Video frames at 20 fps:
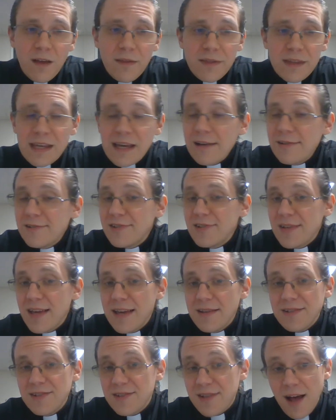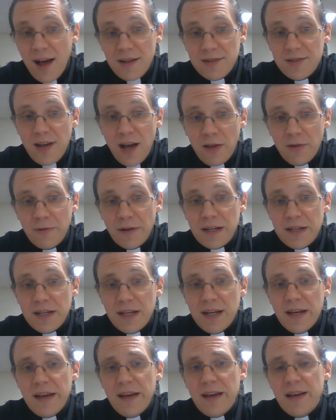The ALCA does not tolerate
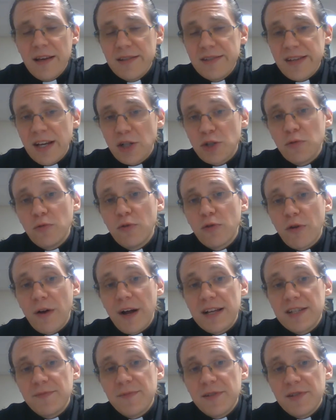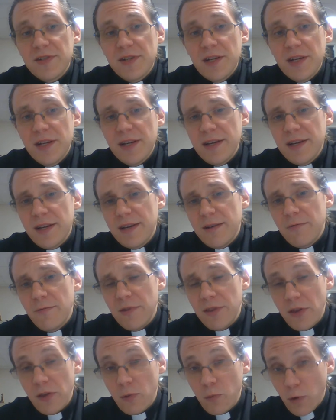sexual harassment
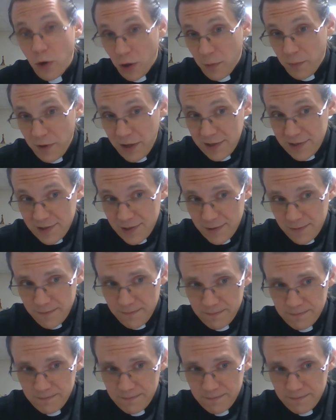within the workplace.